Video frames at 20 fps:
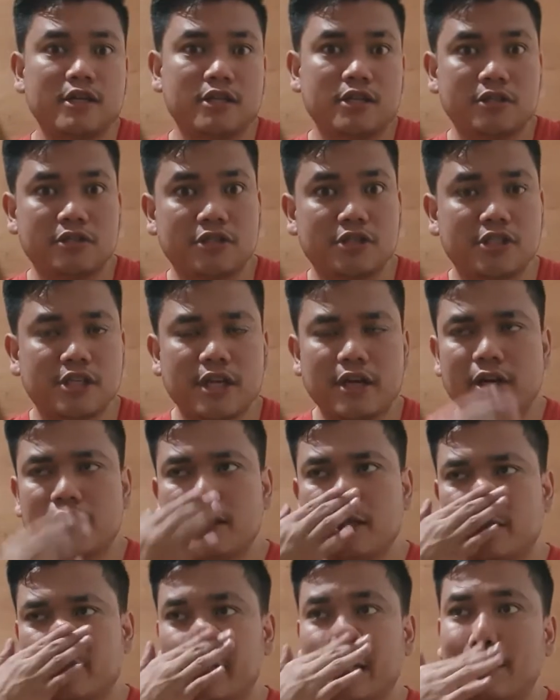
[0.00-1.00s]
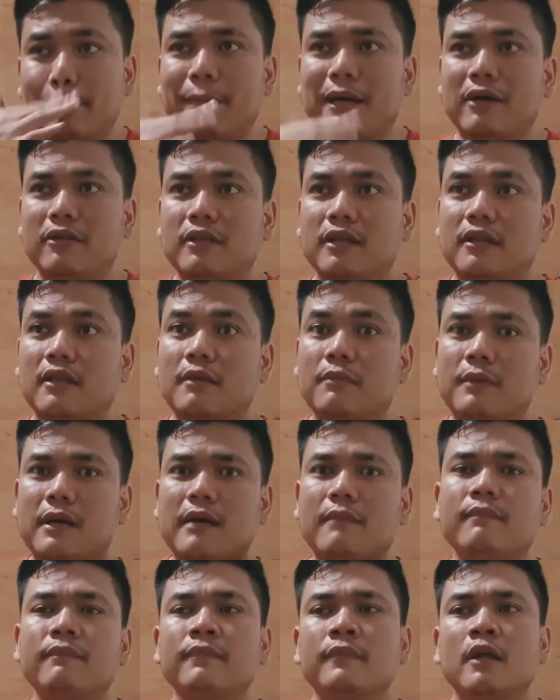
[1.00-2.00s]
share a little about it, diba?
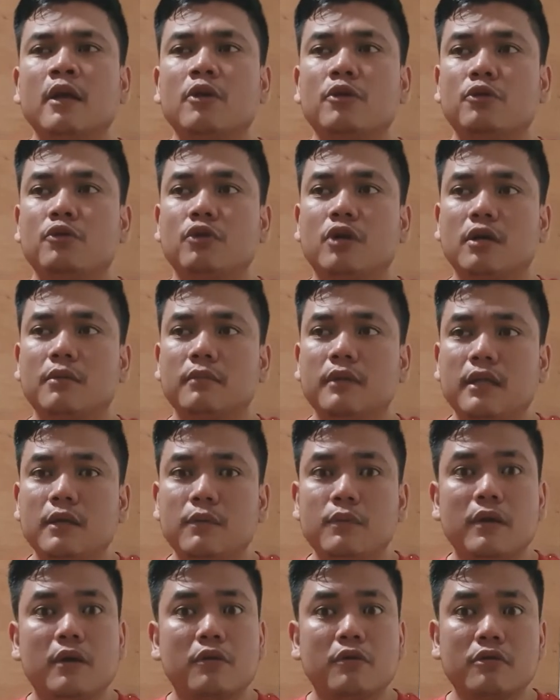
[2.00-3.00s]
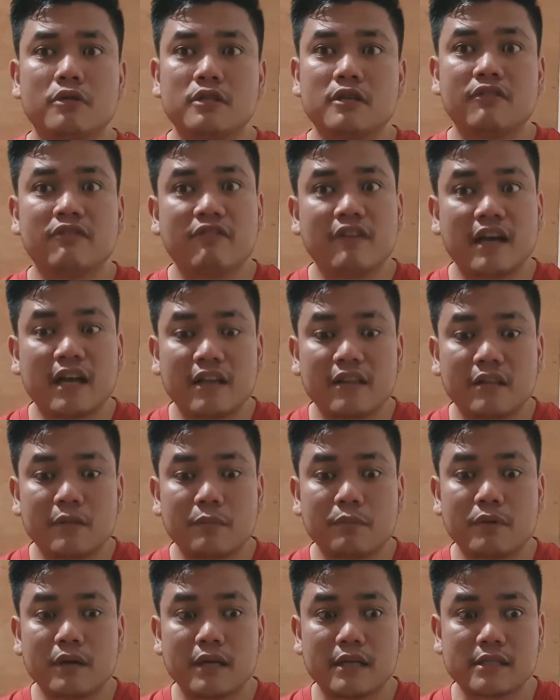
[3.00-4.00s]
Normally, we crucify the
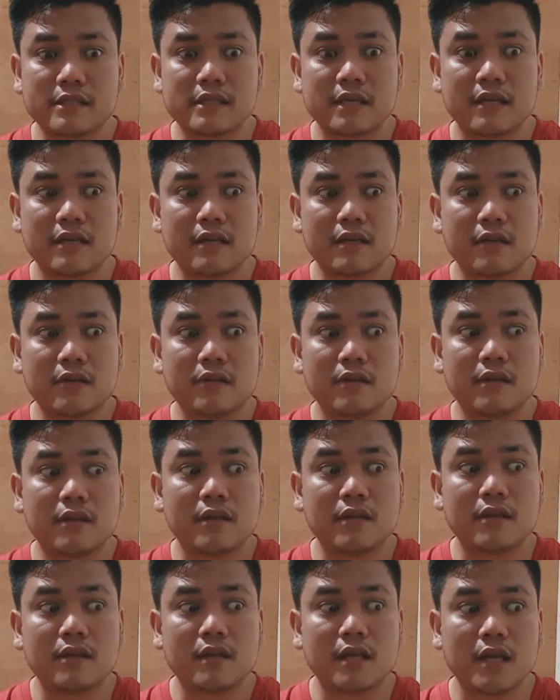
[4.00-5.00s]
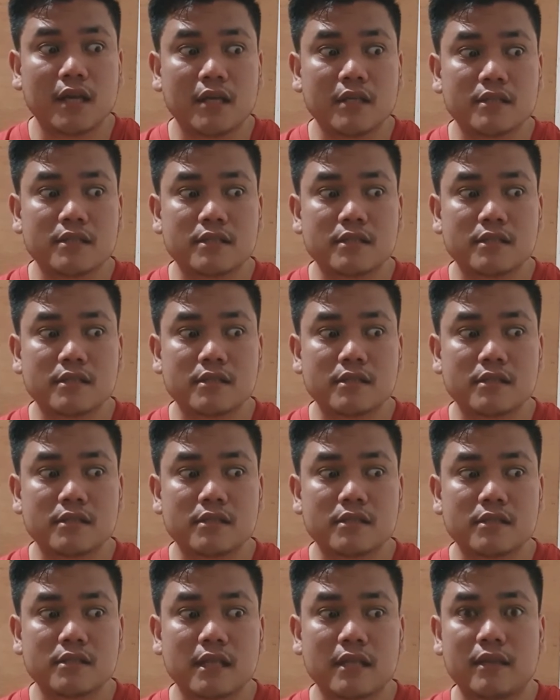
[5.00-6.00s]
present of
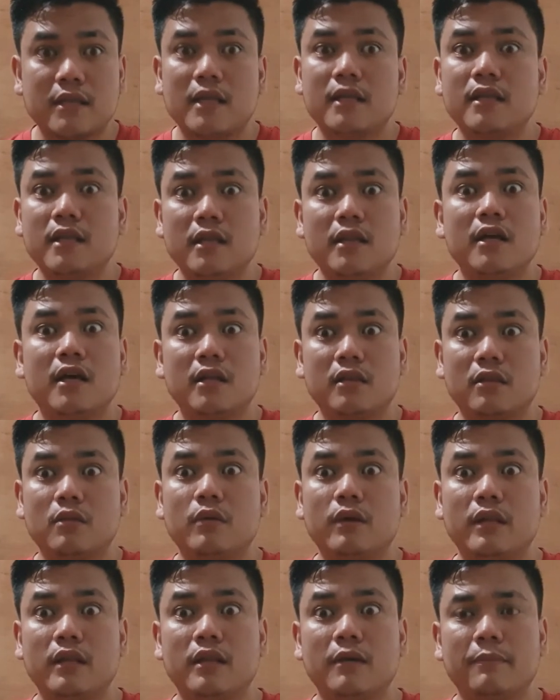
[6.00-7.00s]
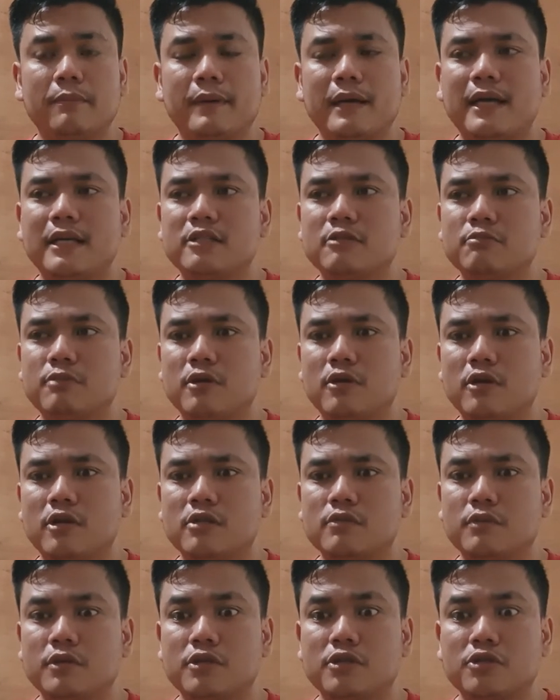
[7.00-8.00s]
things that they did not do in the past because
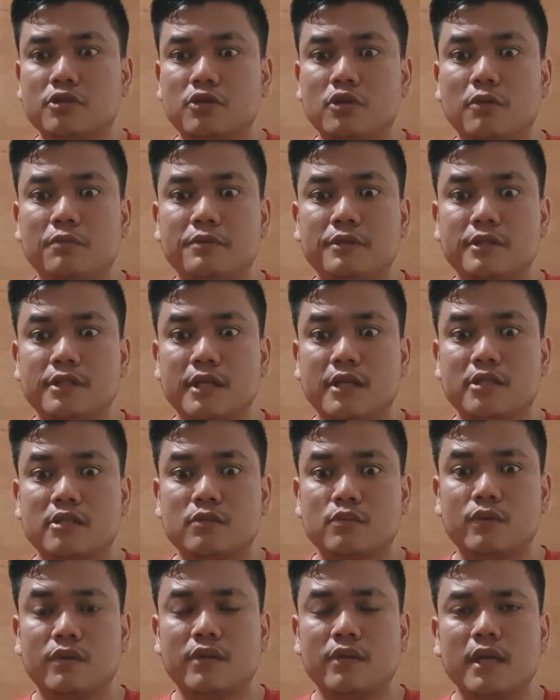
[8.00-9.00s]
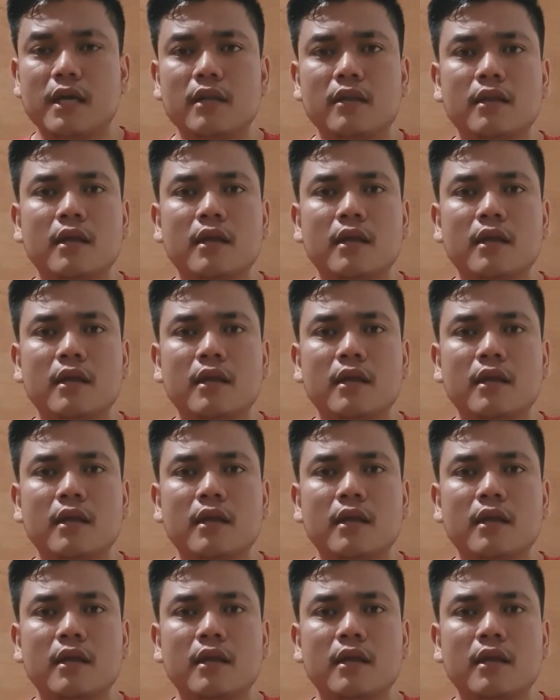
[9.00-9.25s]
we're so obsessed with it